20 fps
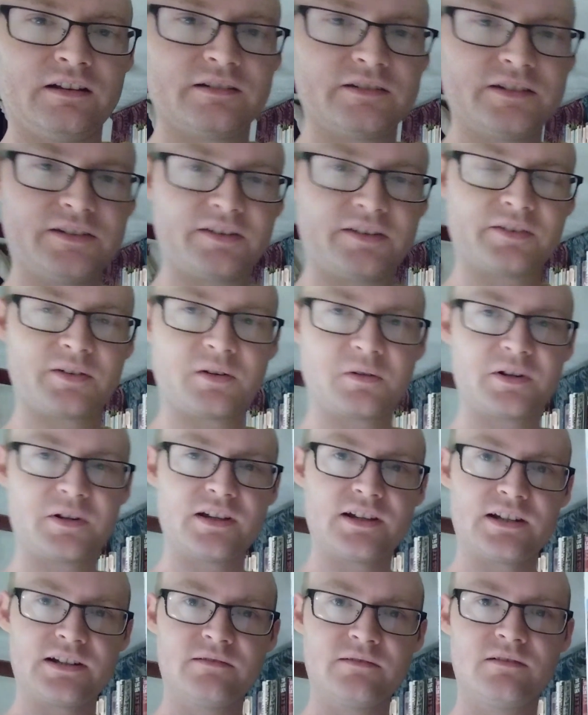And this is
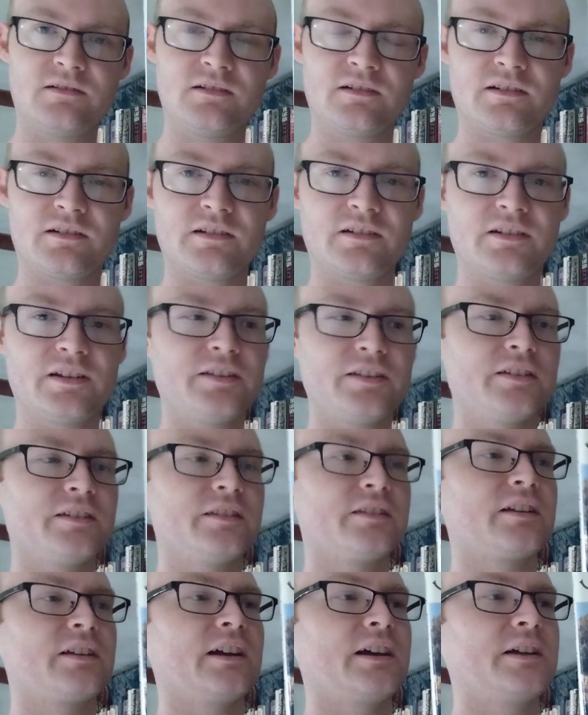okay. This
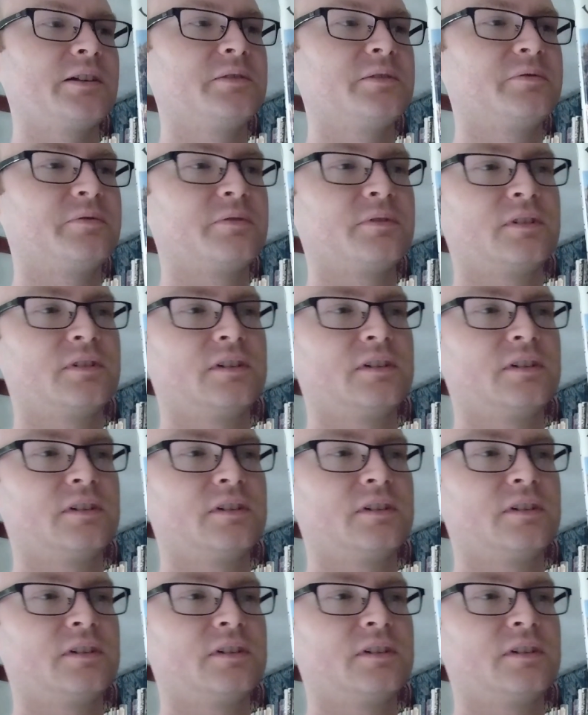is kind of